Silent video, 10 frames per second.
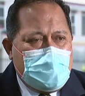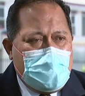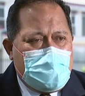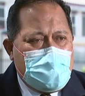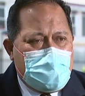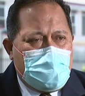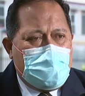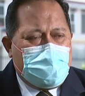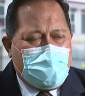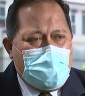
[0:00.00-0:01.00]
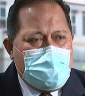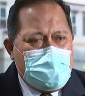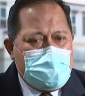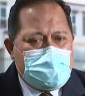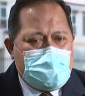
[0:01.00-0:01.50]
and I think all
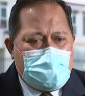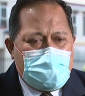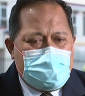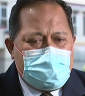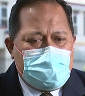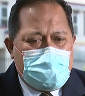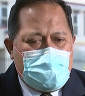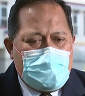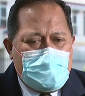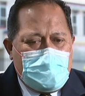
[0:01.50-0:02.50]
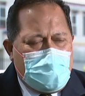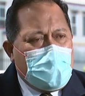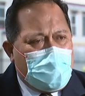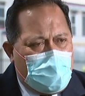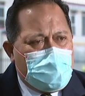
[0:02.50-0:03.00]
families uh,
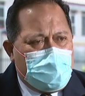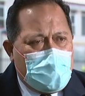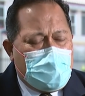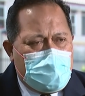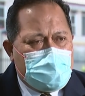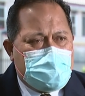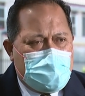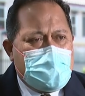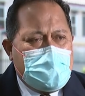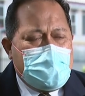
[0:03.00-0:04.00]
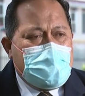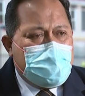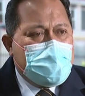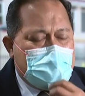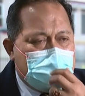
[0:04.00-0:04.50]
they are all, we are all
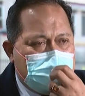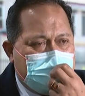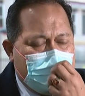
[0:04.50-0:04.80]
struggling because